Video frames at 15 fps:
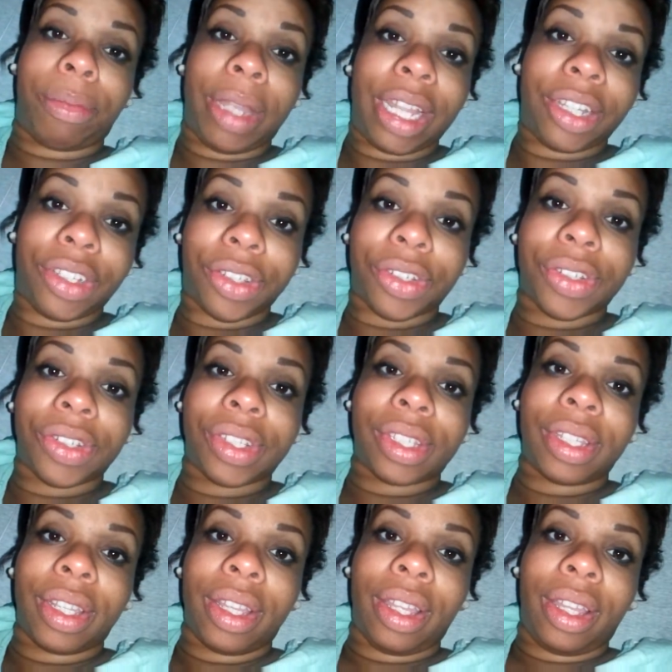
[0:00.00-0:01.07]
pictures
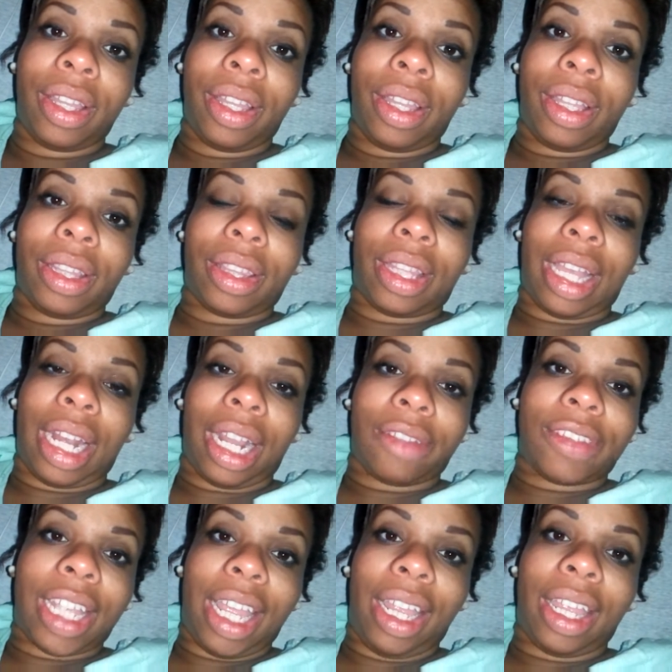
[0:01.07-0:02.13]
that I've
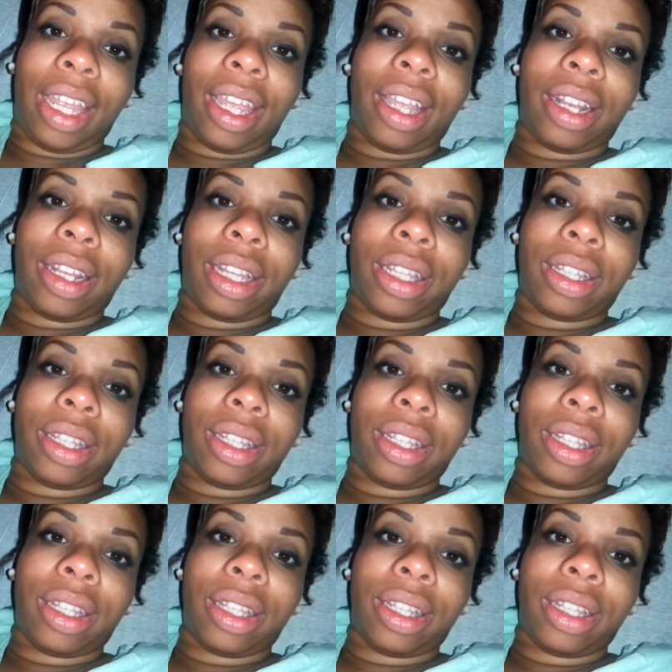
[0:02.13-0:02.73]
taken